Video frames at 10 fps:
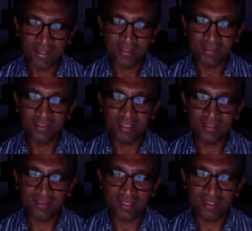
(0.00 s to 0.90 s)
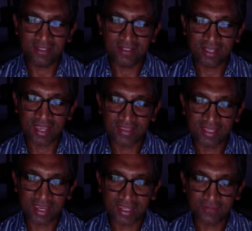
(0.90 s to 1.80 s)
then they did a had they
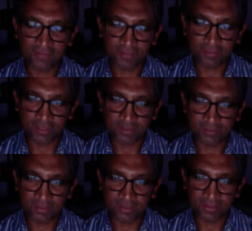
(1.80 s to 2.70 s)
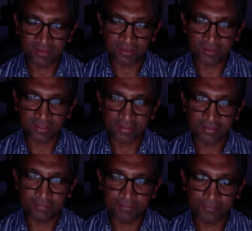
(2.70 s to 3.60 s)
had a phlebotomy
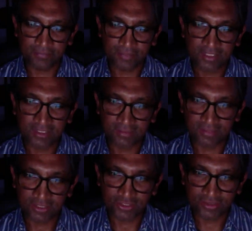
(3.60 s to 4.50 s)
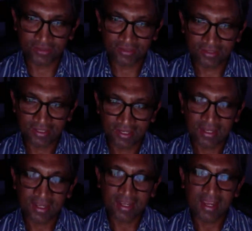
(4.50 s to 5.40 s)
um, intervention,
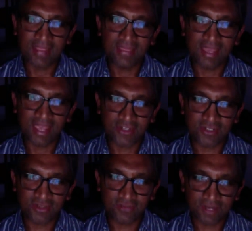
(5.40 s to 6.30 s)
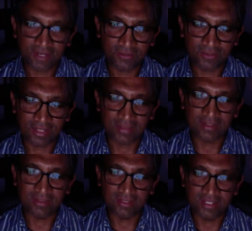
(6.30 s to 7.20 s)
and they actually found
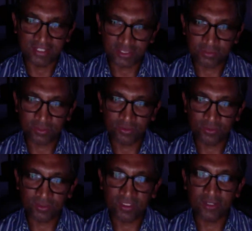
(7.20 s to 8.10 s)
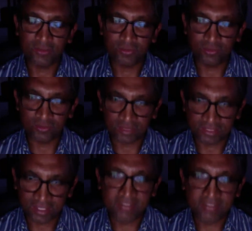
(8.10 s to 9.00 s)
that nurses were taught how to
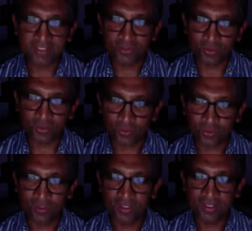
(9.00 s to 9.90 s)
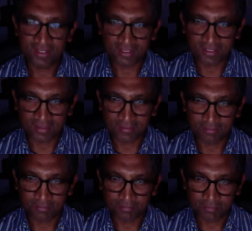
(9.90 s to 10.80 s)
correctly draw
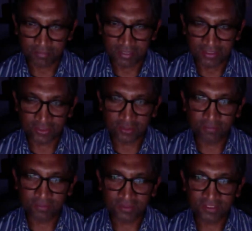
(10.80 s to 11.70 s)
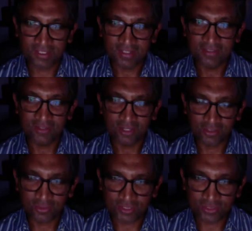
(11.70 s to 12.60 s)
um, blood samples, not
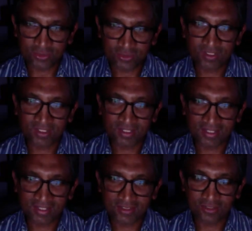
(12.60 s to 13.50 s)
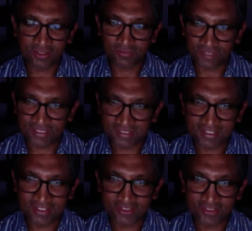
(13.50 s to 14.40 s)
using tourniquets, not fist
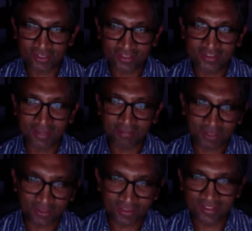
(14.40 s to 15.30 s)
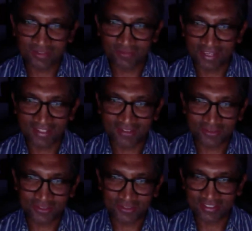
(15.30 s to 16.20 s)
clenching, not tapping on the vein
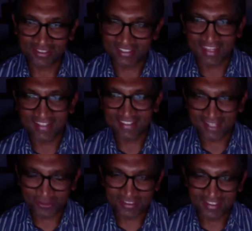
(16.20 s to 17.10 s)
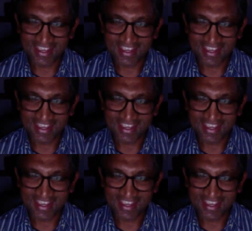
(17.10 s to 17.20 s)
so that it stands out,